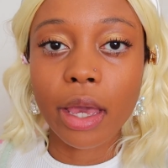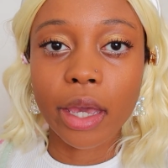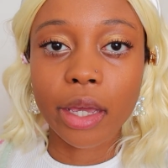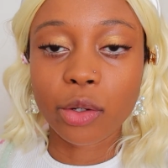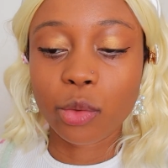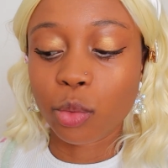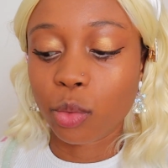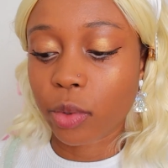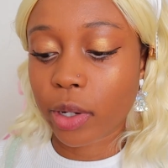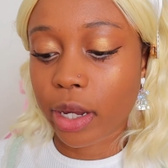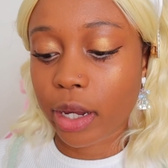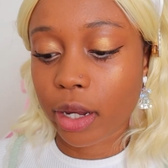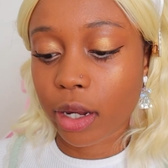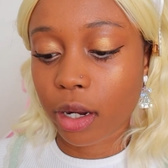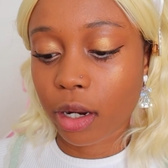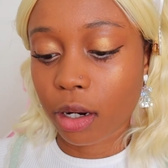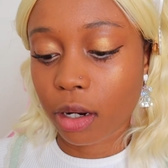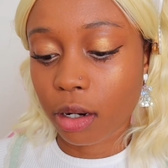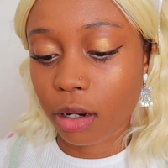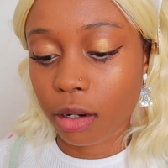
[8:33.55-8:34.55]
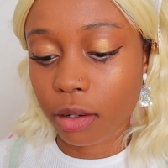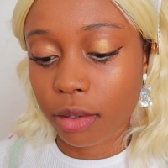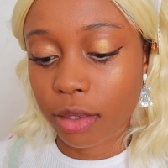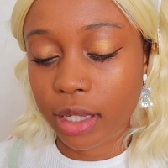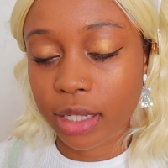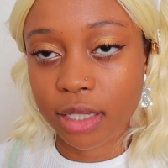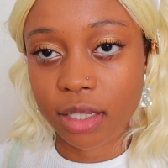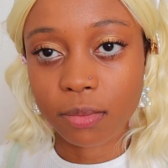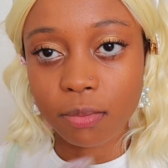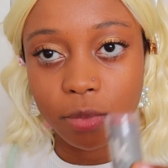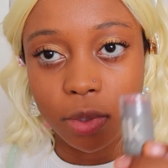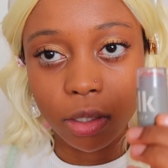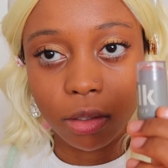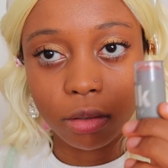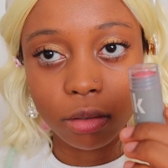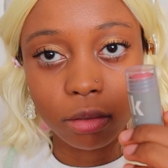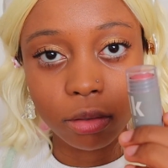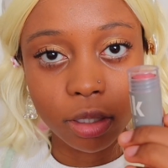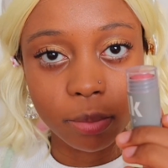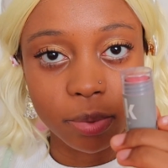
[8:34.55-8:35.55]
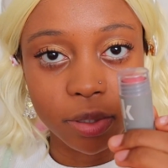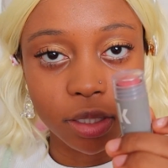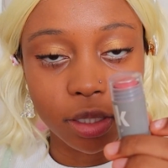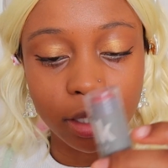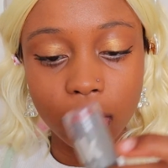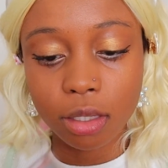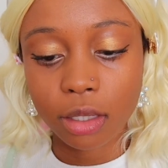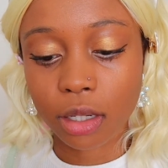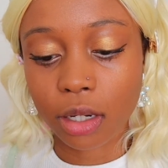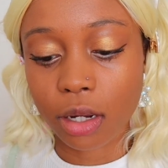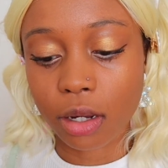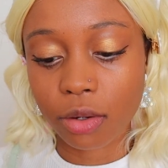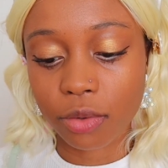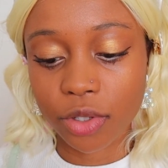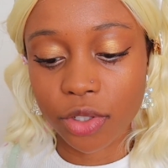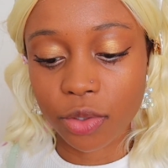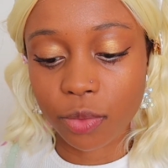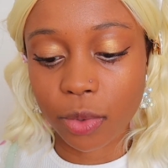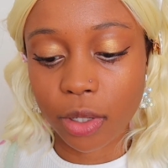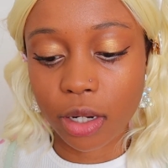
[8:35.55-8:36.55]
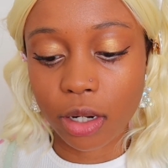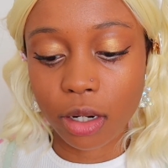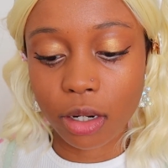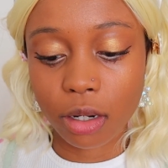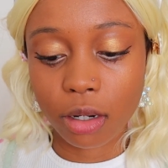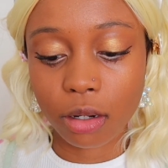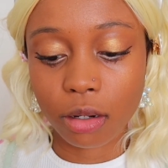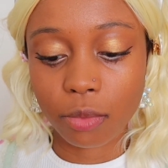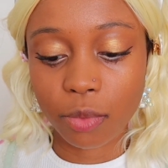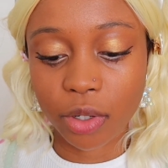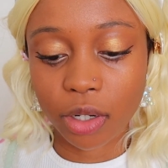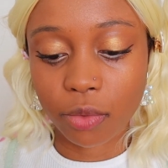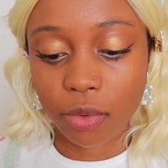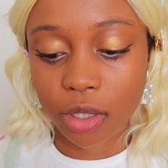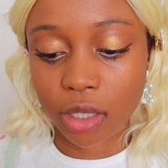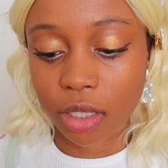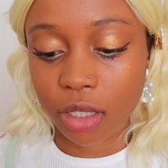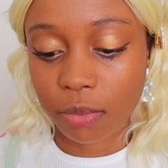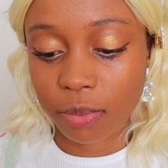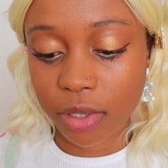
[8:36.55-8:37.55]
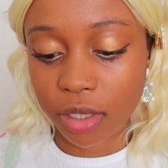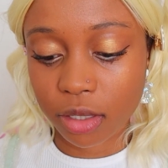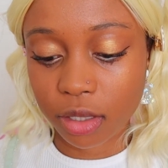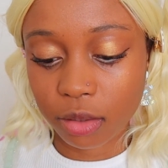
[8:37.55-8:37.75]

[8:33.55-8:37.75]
and wear this milk lipstick that I always wear when I wanna keep it